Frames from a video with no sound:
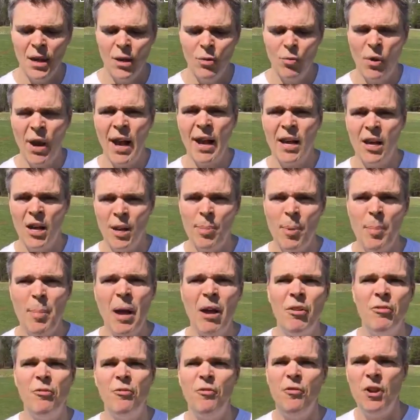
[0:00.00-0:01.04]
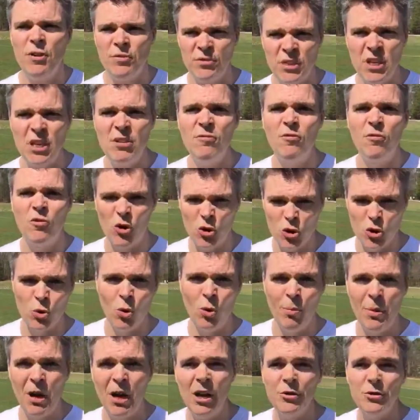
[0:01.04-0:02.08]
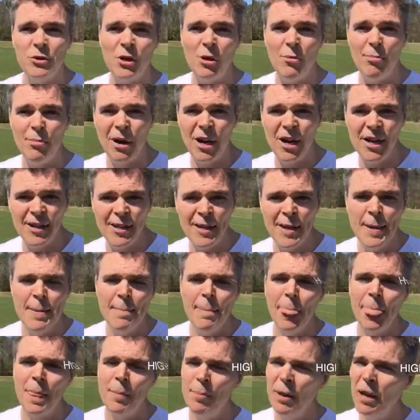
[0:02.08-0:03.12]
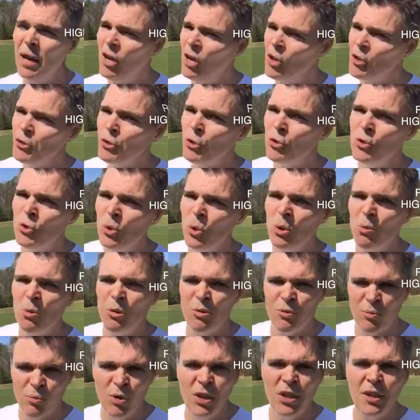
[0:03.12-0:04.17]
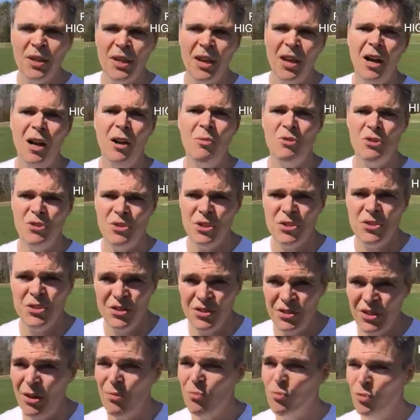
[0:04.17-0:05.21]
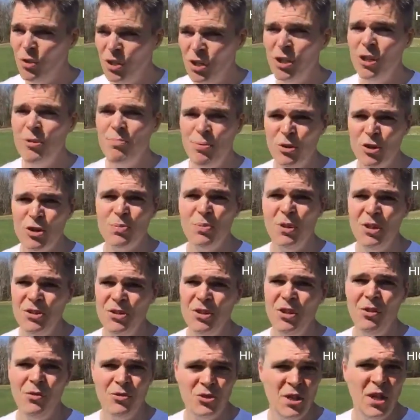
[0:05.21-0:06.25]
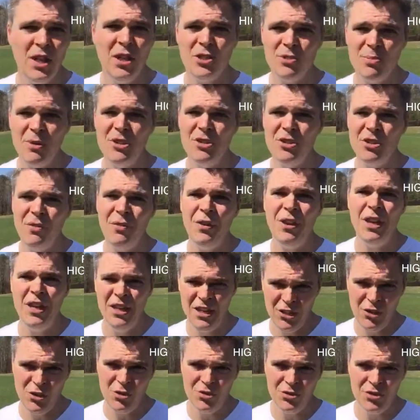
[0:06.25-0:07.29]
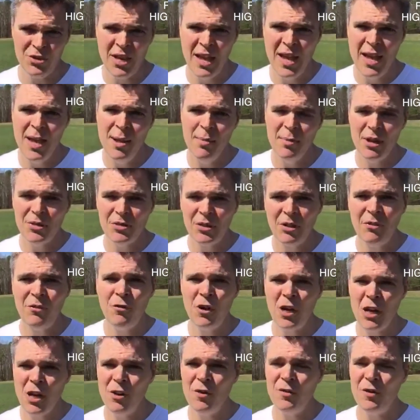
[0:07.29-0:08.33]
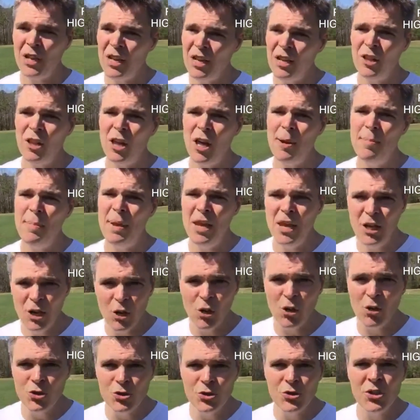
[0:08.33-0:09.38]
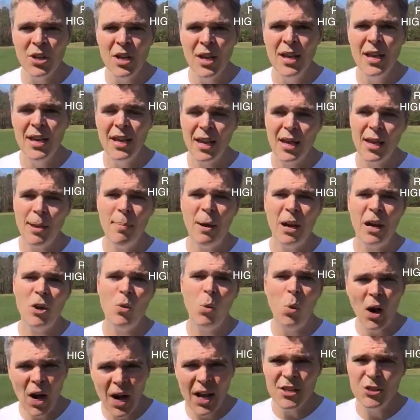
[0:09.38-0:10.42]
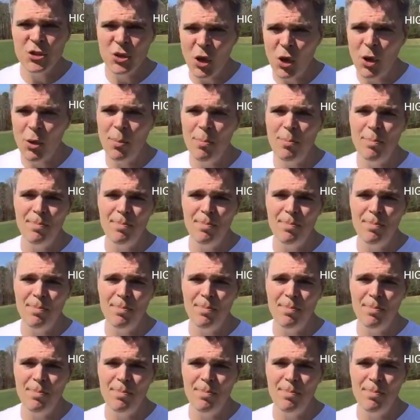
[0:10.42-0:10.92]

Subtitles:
racking up about 50 virtual miles on a bike. But I also do it with really high resistance. I really push myself, challenge myself on the hills, because I figure if I can climb hills and get my quads all